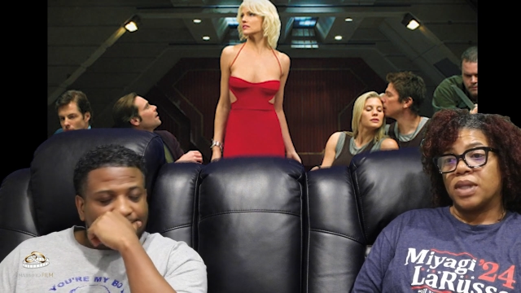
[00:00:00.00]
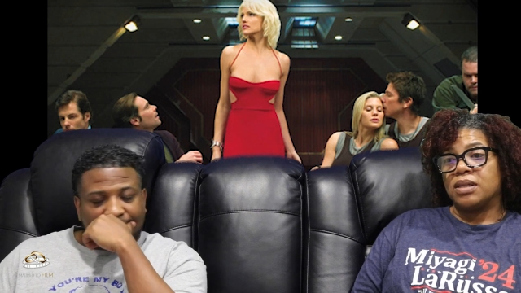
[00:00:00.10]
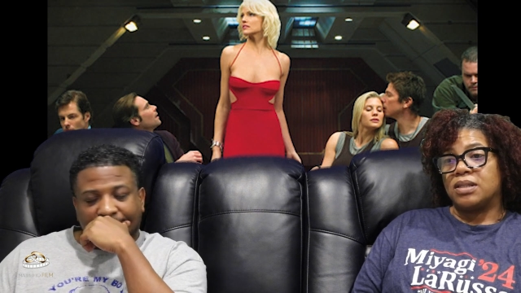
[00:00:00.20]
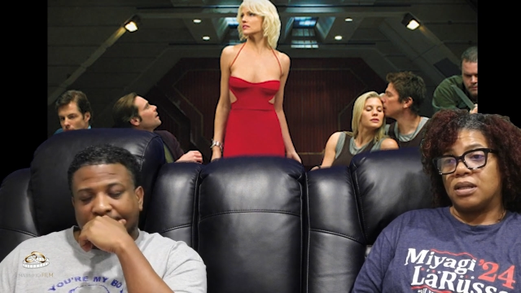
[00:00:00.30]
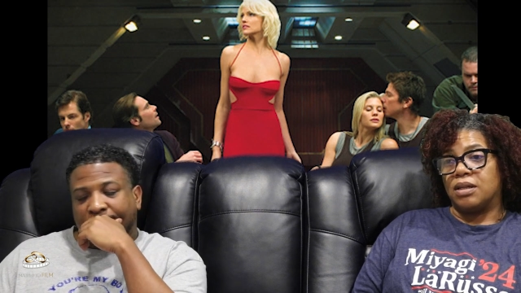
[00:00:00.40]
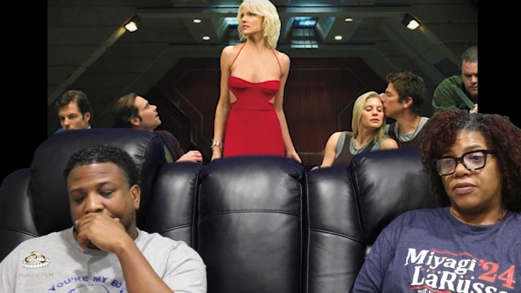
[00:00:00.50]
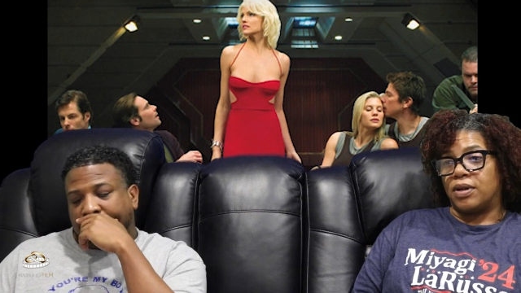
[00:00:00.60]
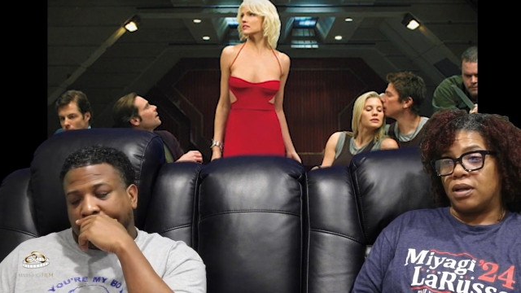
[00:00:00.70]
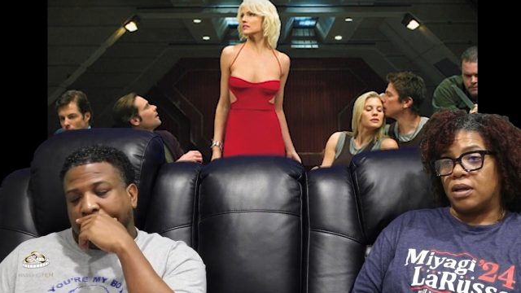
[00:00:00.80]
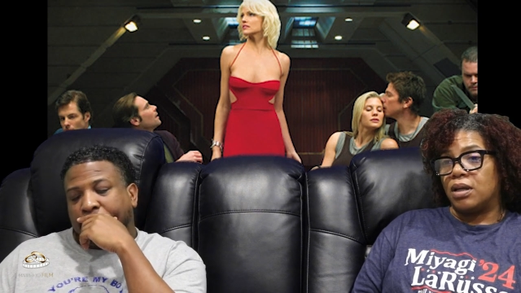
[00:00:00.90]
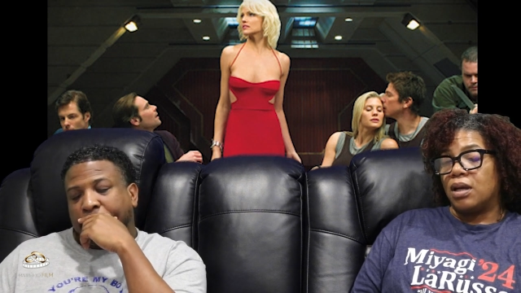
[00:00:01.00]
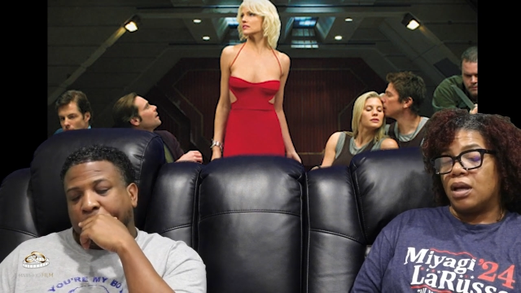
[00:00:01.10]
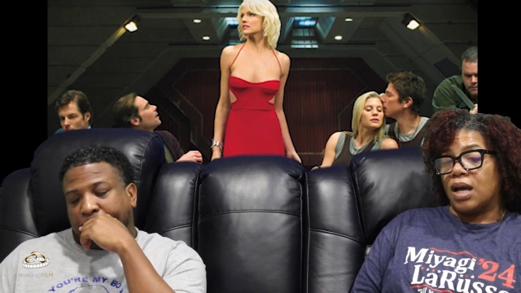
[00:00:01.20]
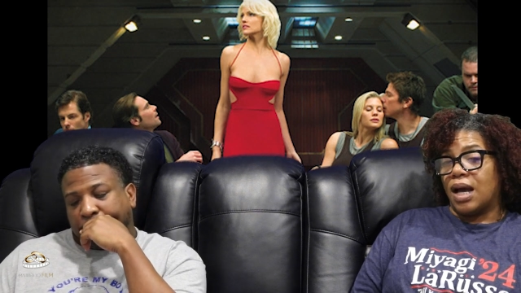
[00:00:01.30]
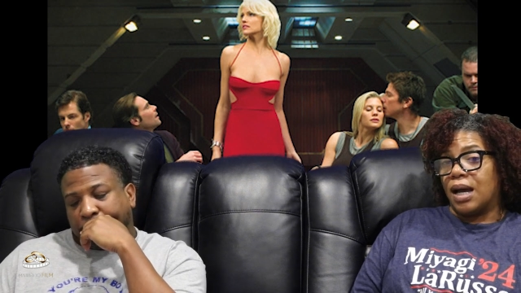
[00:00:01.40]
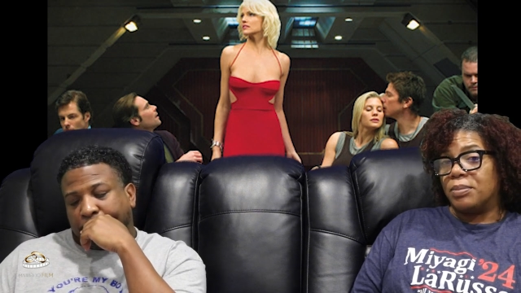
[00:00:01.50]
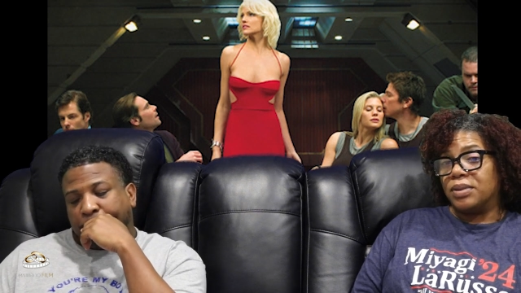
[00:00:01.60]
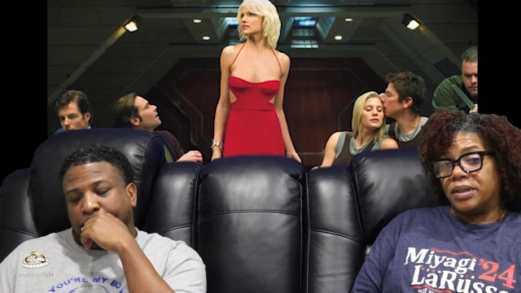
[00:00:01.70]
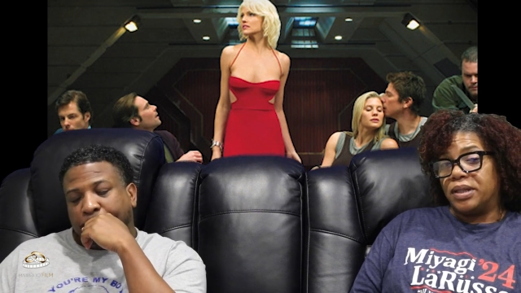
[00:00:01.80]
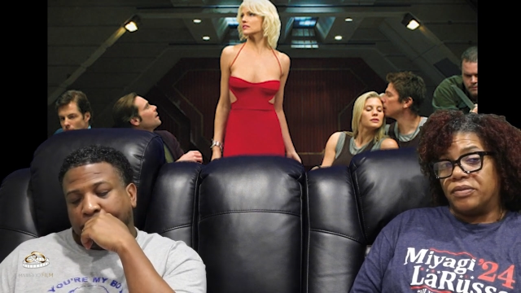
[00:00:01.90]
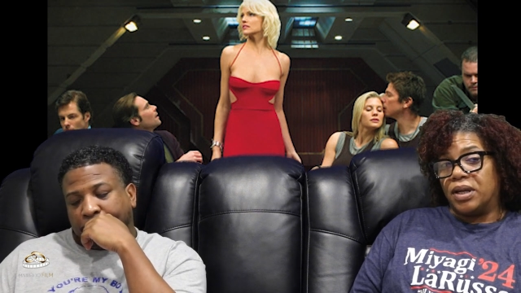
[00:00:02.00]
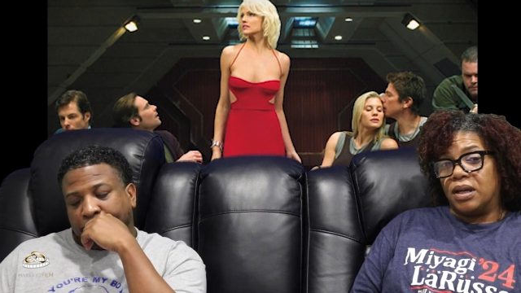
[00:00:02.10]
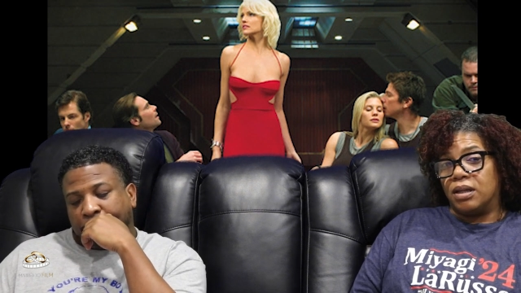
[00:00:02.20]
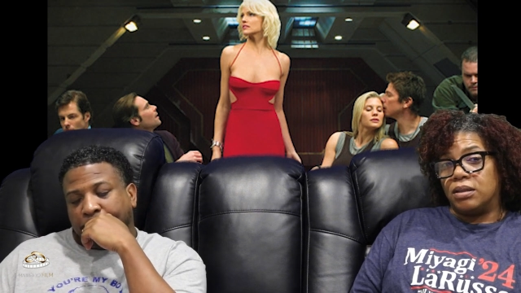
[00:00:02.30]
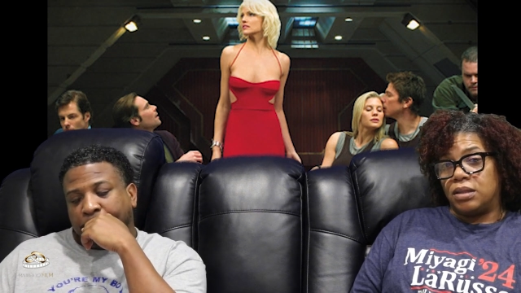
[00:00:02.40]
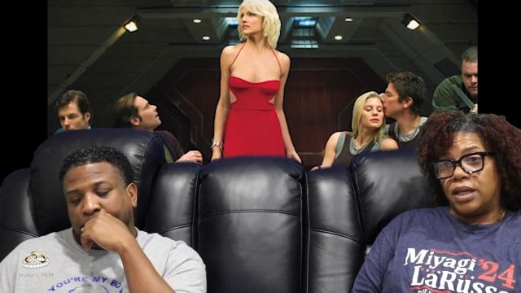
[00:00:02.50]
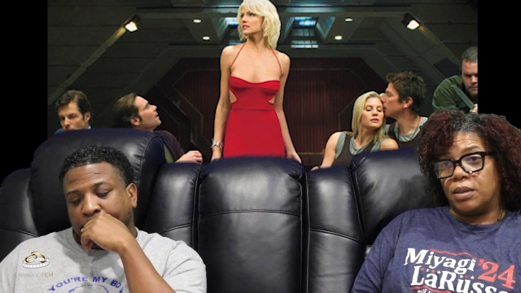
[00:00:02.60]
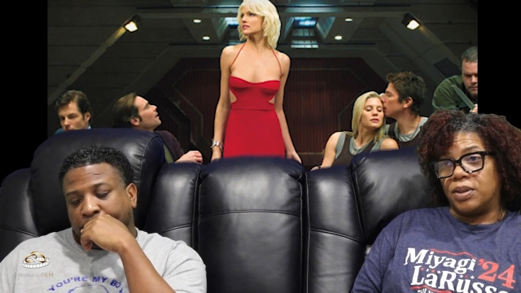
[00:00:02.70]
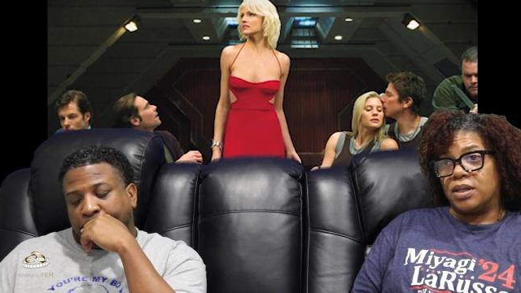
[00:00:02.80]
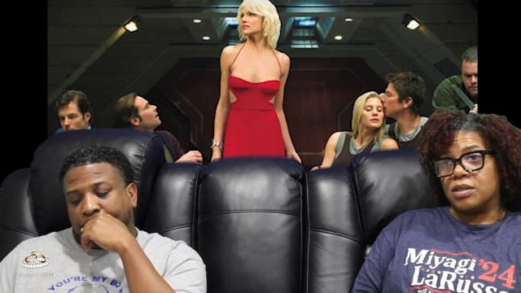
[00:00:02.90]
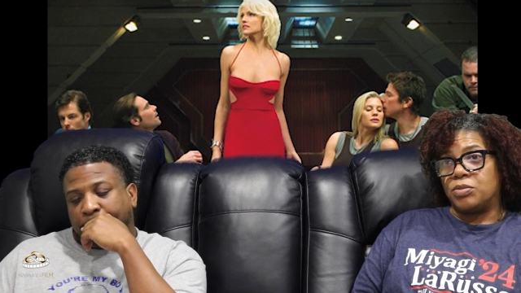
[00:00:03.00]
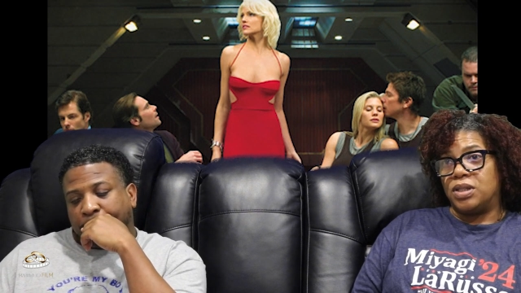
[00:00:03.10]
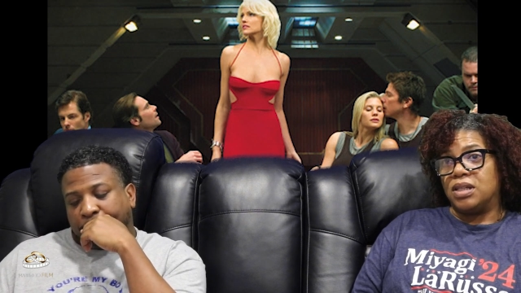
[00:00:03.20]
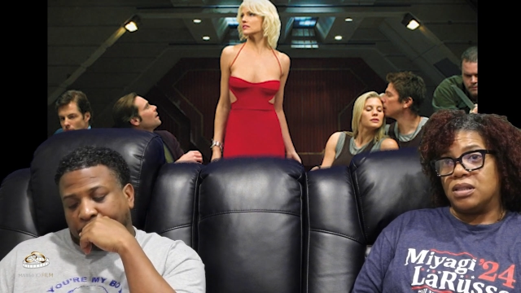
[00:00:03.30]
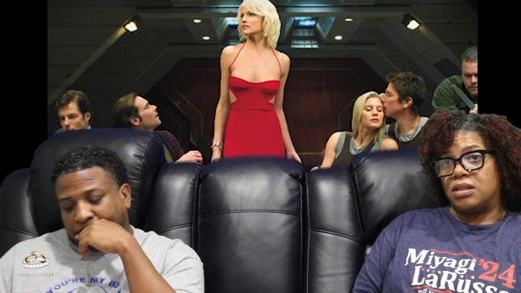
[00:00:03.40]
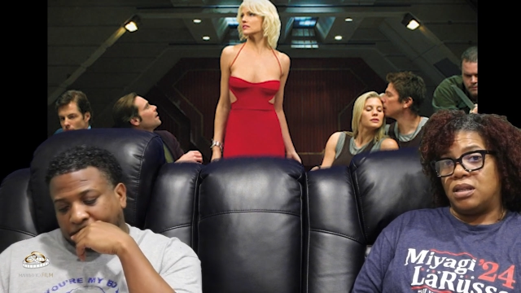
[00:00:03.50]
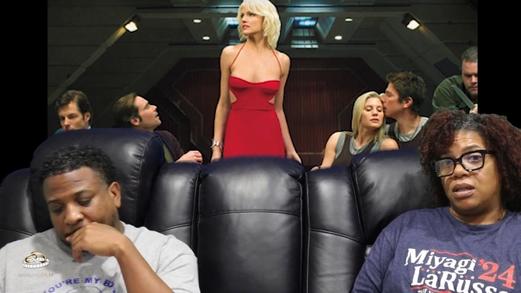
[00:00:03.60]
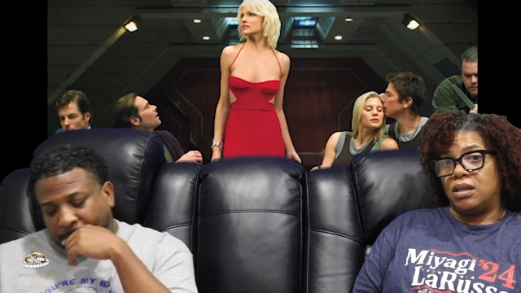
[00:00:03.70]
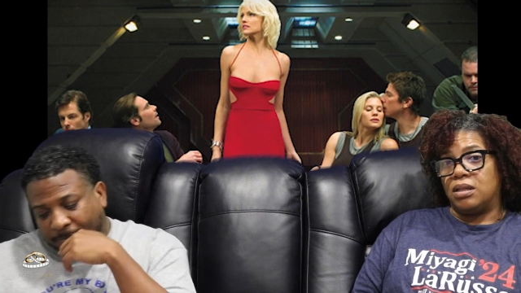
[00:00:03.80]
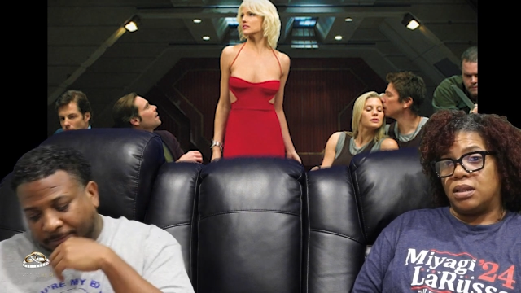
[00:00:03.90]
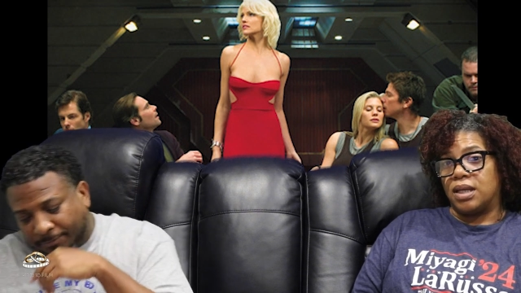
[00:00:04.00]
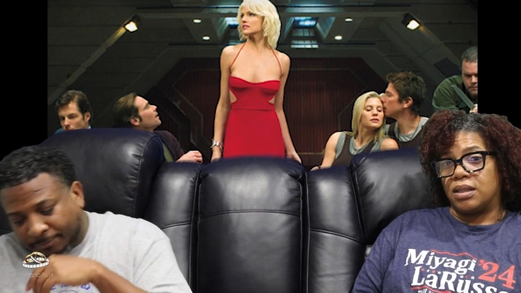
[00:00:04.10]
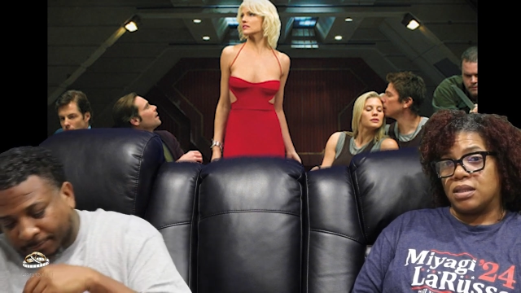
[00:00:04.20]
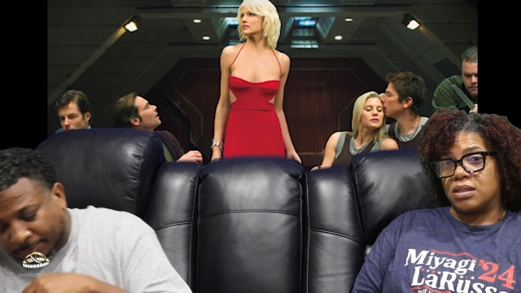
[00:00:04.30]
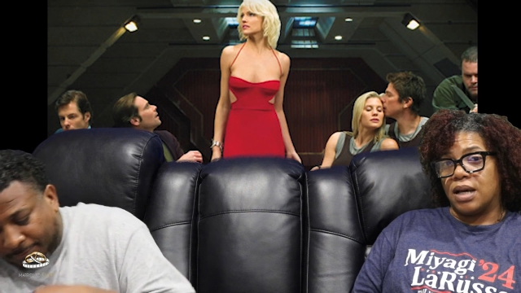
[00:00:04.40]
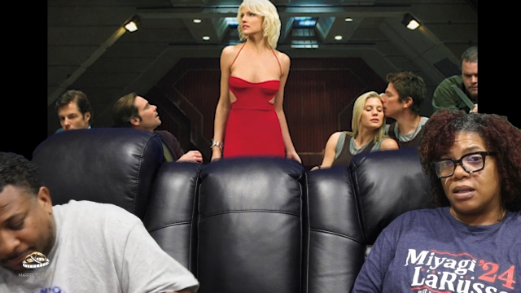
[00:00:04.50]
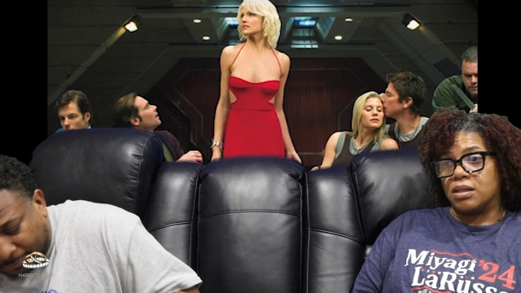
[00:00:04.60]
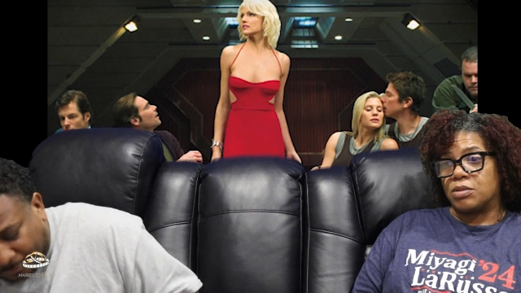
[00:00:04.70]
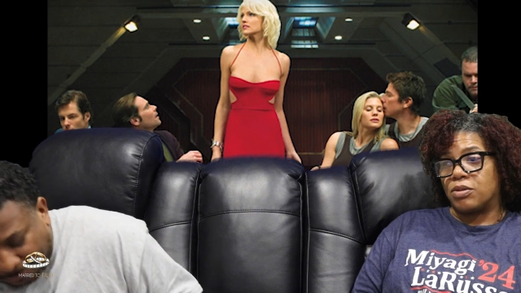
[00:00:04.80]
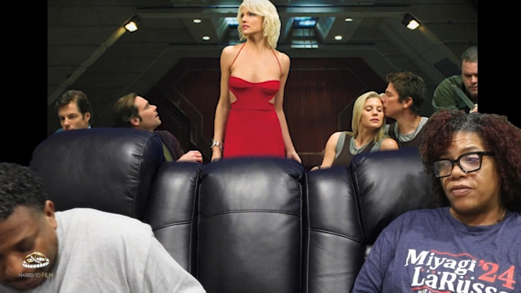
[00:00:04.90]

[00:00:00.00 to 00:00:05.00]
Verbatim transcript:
Speaker 1: setting up for her. I believe that, yeah, because we did see that the Cylons were